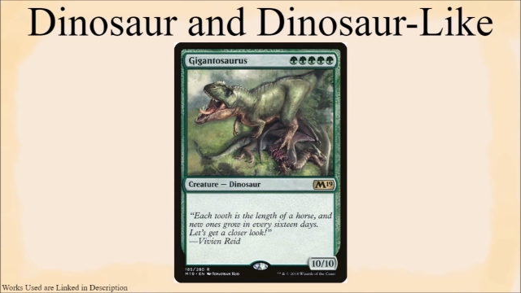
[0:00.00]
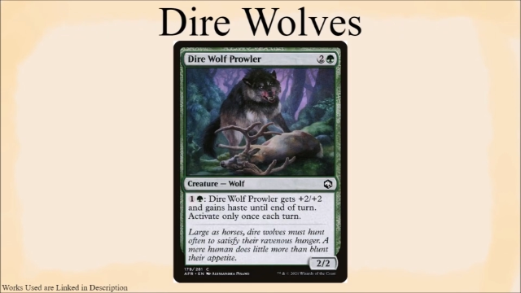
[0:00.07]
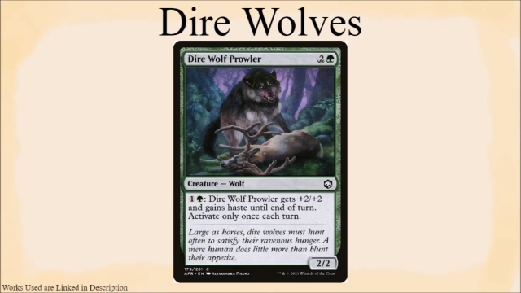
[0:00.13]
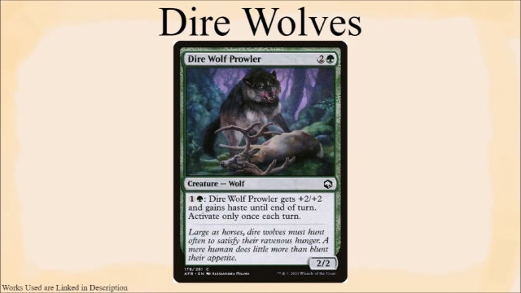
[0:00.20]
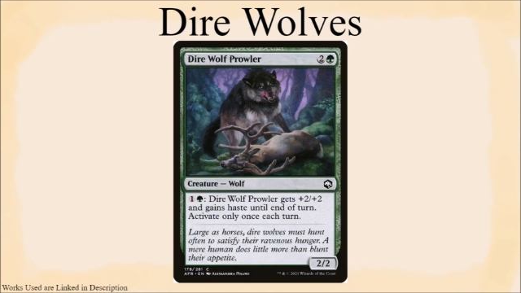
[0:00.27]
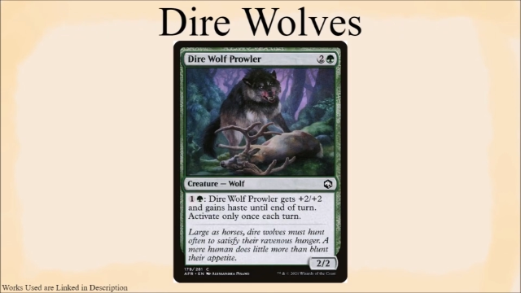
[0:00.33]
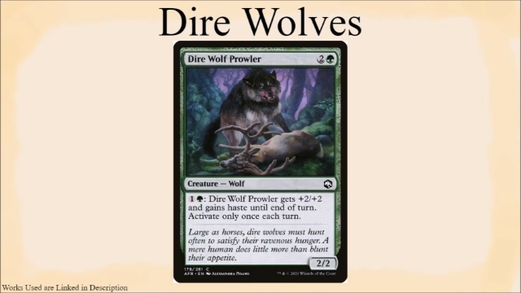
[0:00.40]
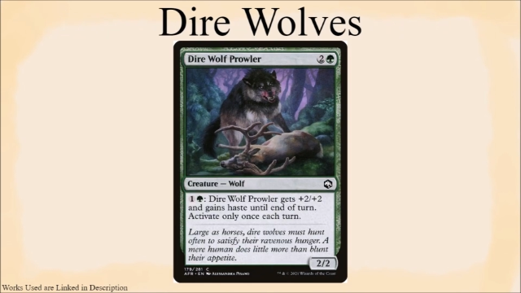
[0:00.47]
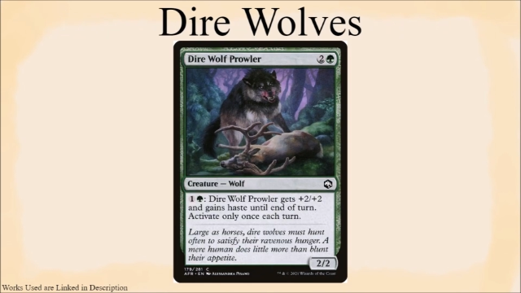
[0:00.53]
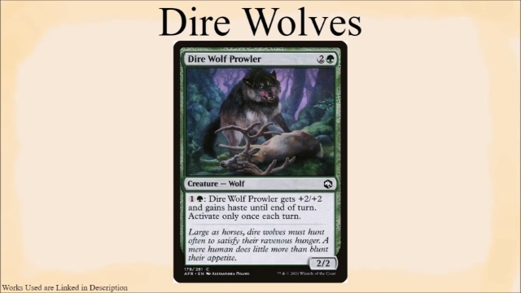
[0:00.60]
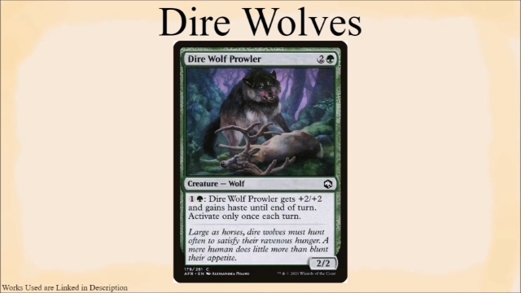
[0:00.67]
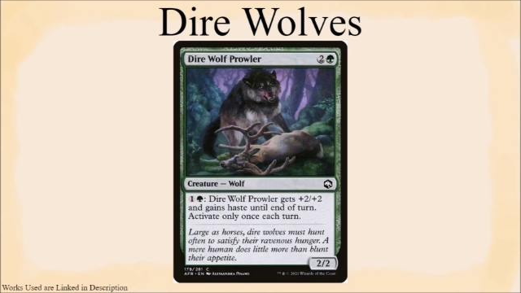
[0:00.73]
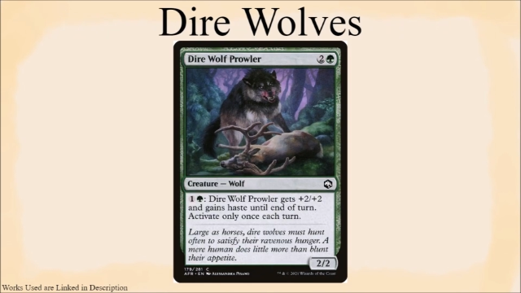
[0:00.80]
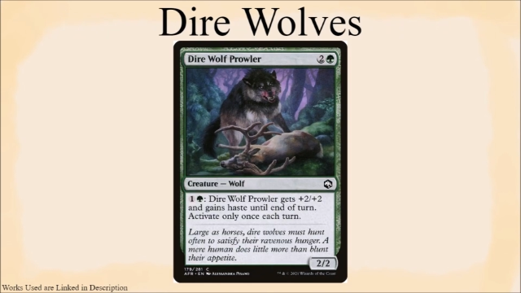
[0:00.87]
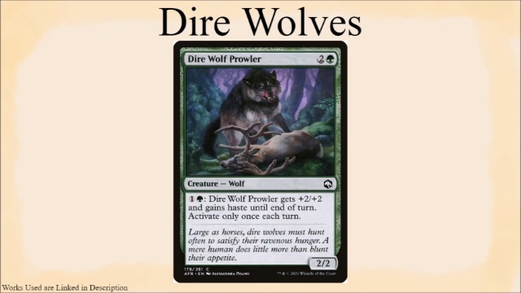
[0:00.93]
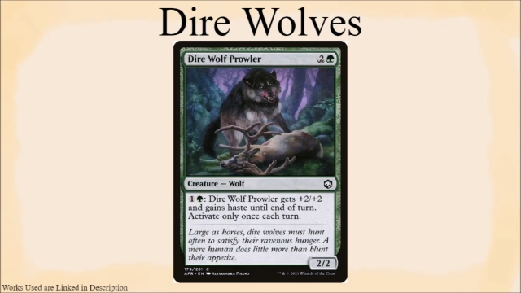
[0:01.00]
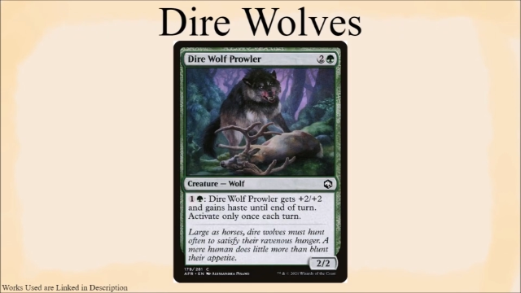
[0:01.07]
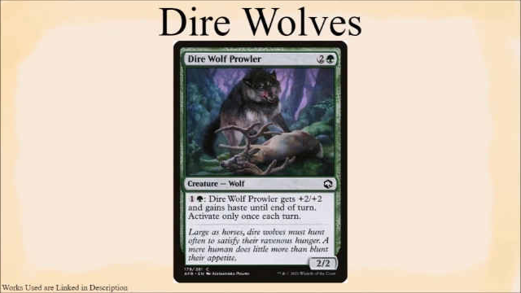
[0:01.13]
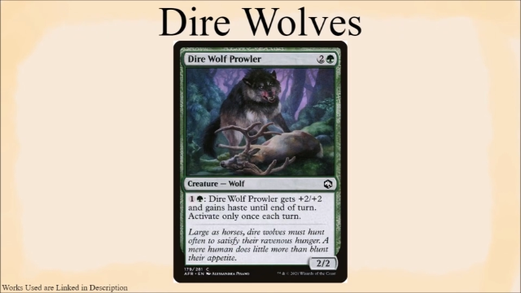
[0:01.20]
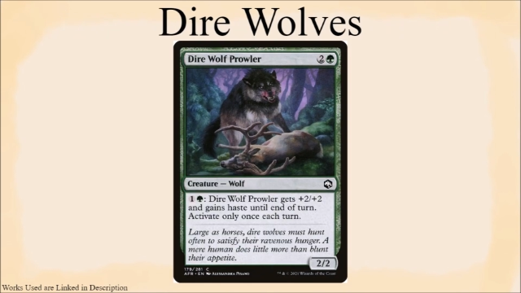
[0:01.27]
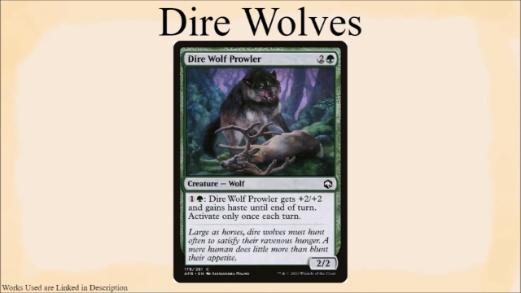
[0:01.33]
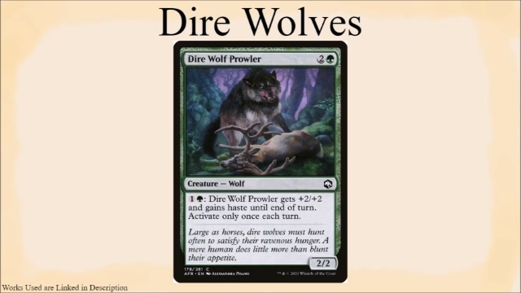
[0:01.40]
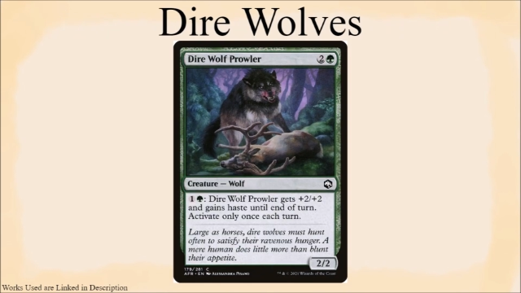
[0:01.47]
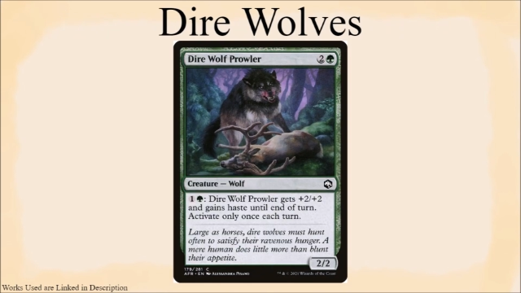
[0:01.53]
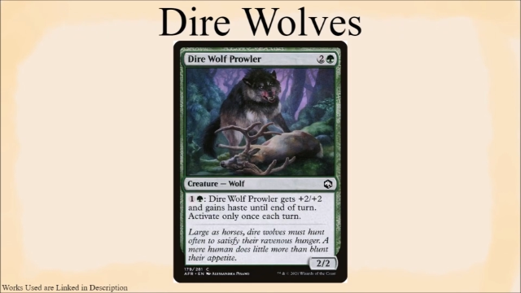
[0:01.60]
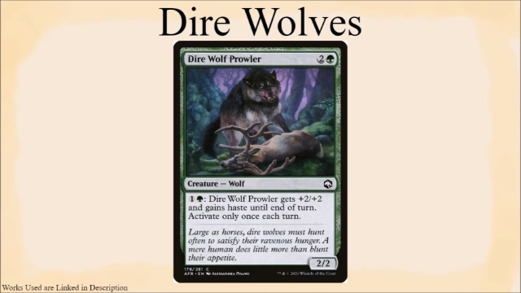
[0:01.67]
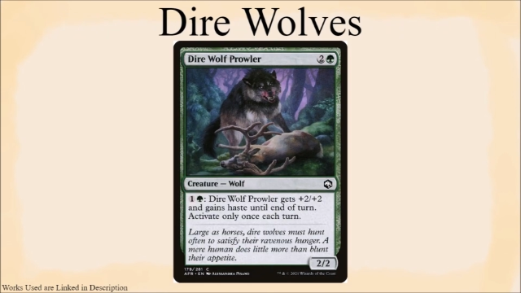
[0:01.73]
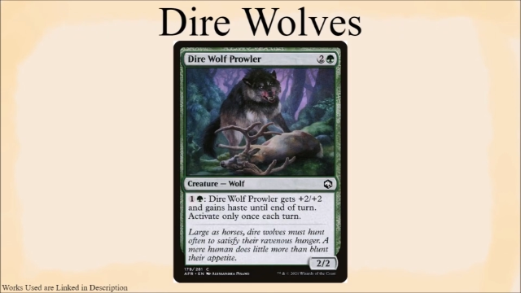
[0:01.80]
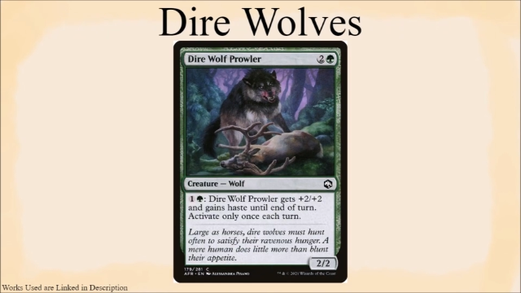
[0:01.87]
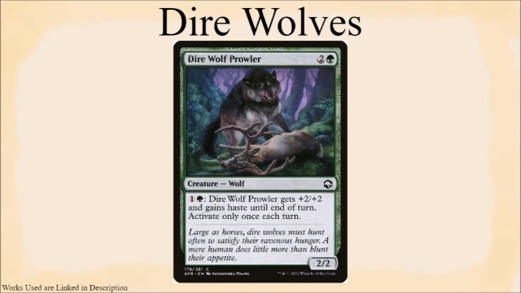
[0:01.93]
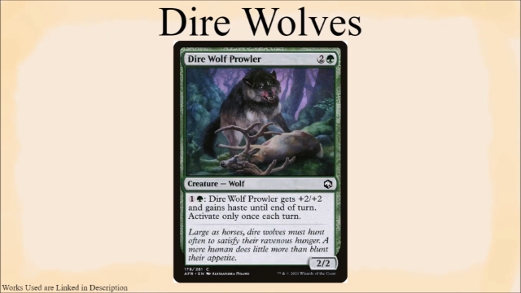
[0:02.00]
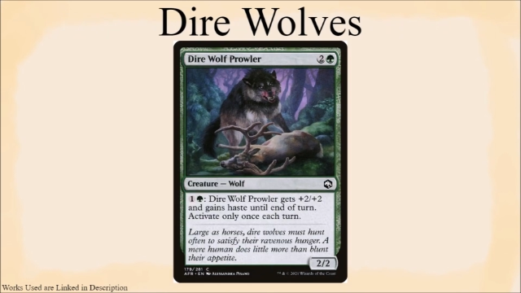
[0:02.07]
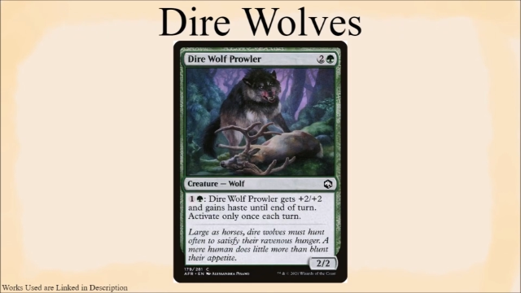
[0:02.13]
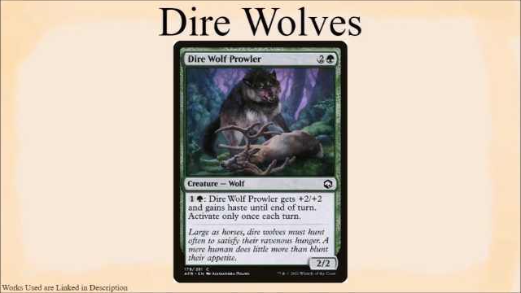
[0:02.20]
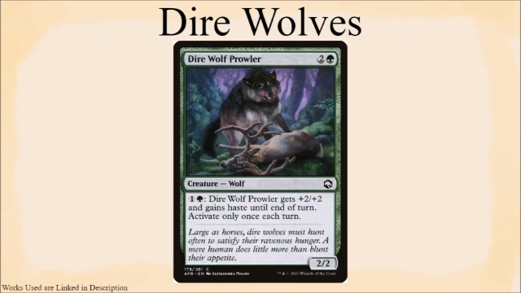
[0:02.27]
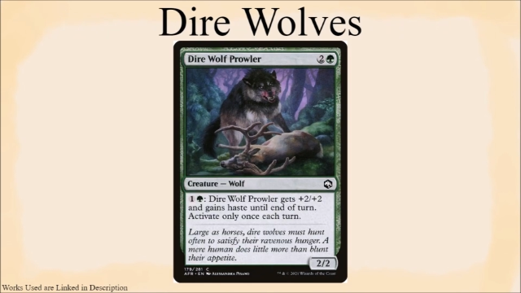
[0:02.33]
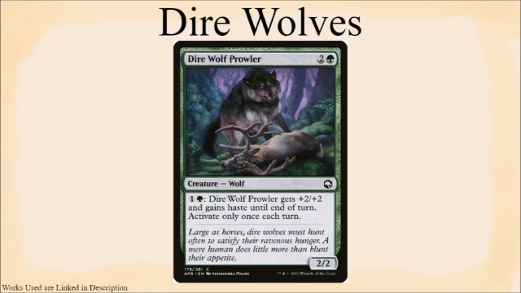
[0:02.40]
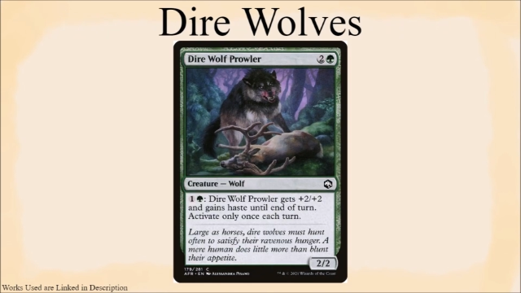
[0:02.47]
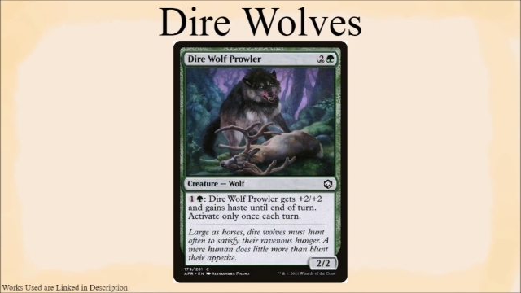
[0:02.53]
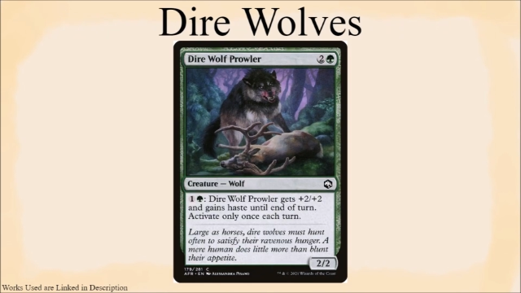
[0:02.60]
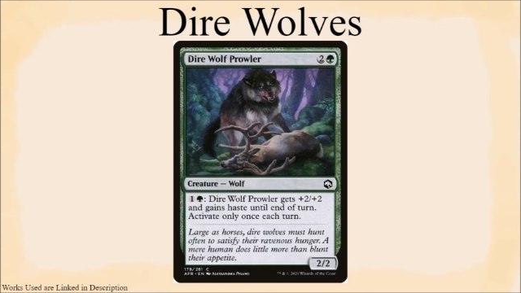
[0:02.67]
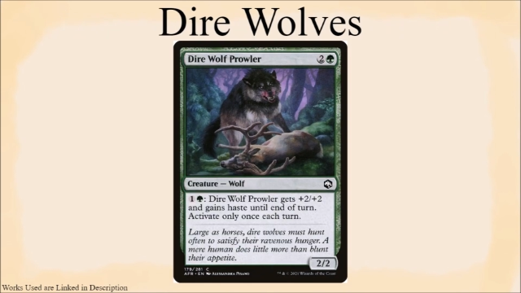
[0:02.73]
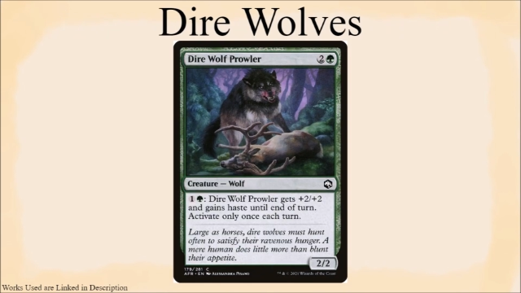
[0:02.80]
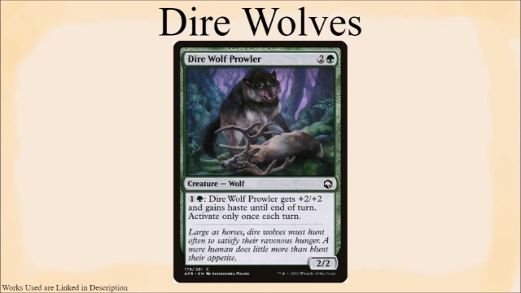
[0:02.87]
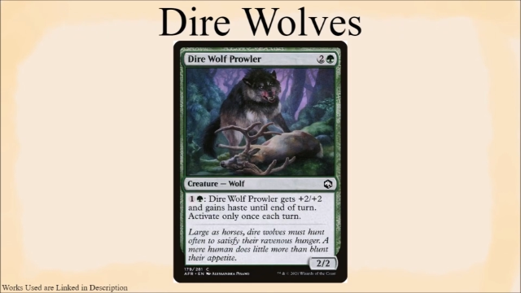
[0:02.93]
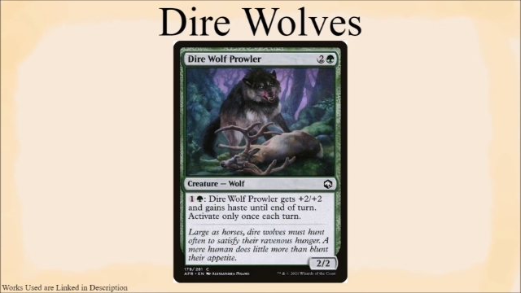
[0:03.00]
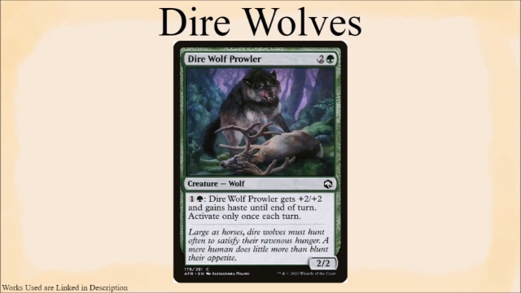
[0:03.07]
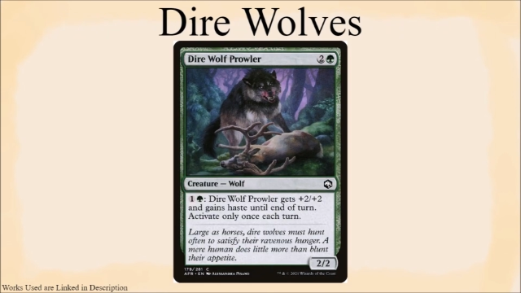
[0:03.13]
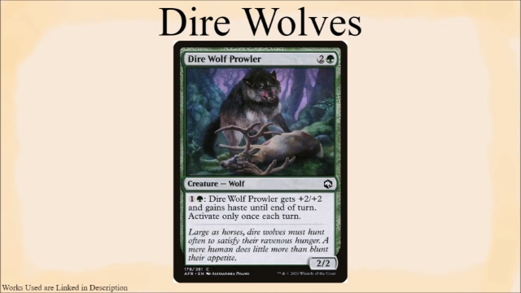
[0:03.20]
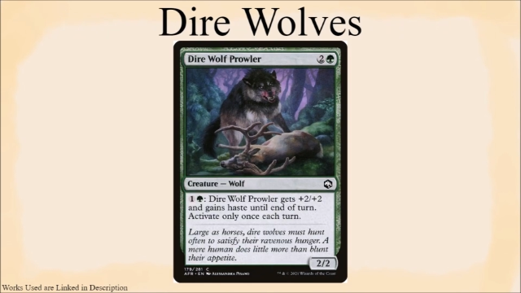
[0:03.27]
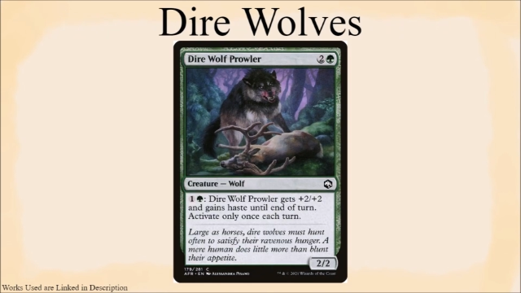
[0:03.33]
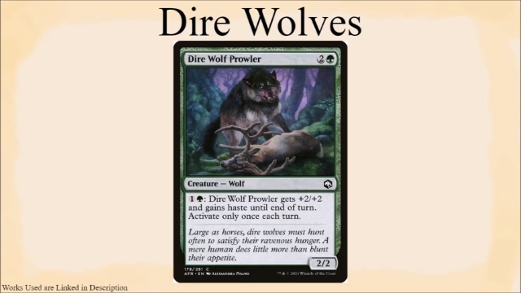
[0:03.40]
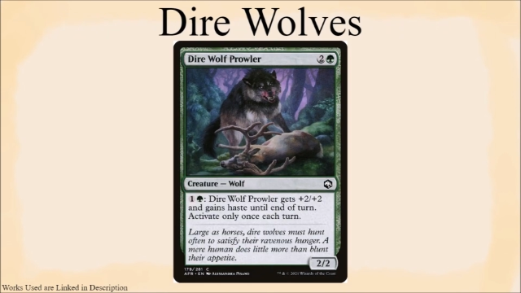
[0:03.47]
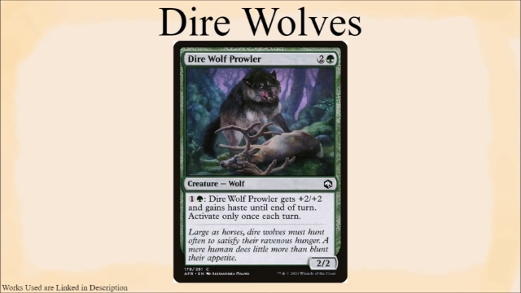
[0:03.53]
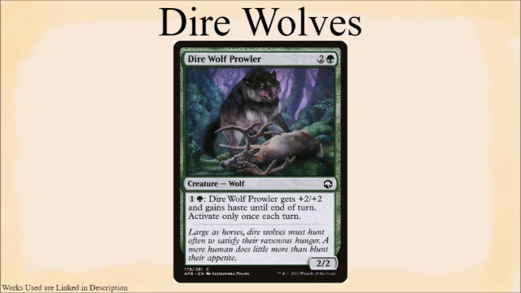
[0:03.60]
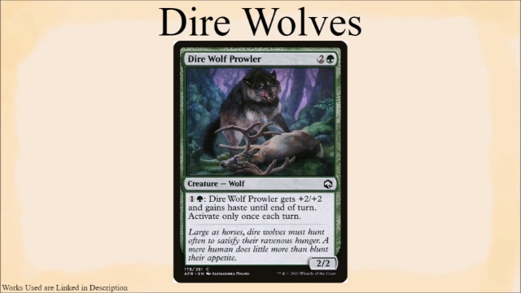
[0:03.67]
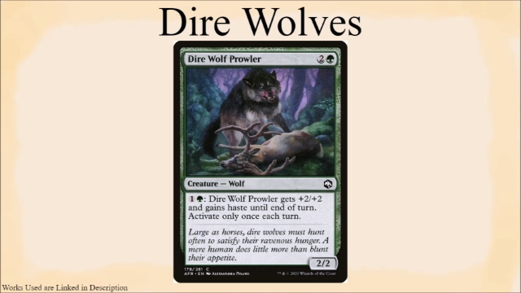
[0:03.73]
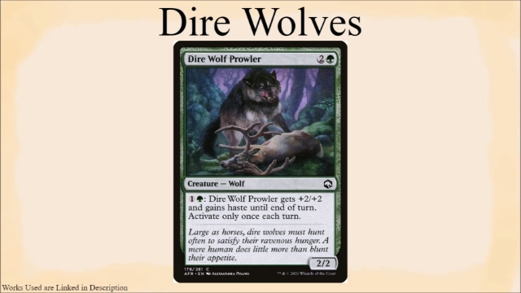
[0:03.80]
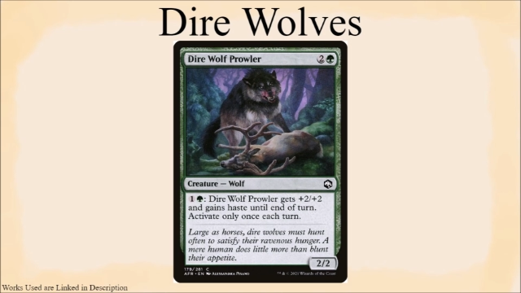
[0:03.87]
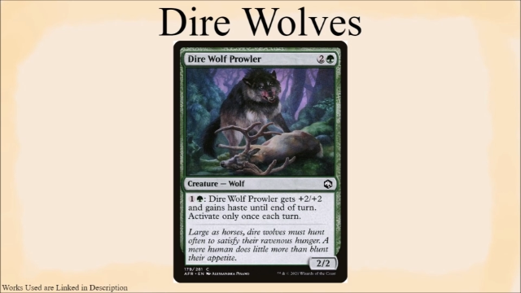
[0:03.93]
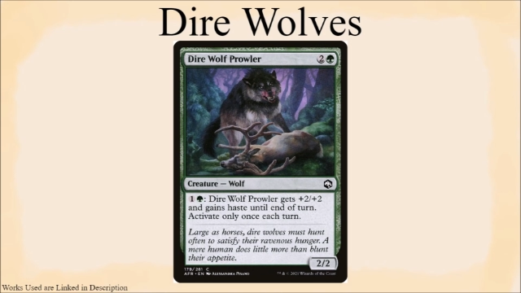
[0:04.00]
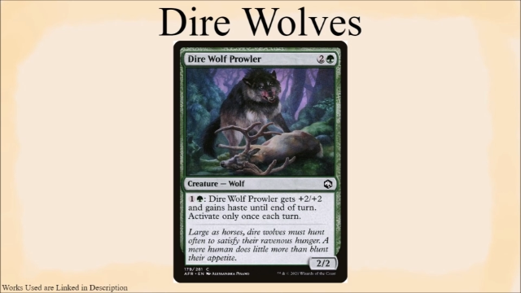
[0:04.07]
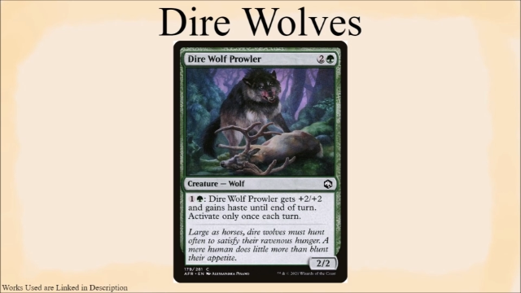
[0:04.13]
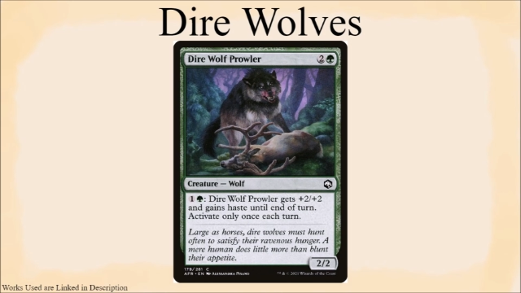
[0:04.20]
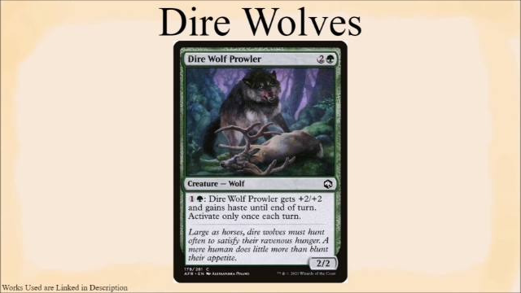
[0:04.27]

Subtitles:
(no speaker visible)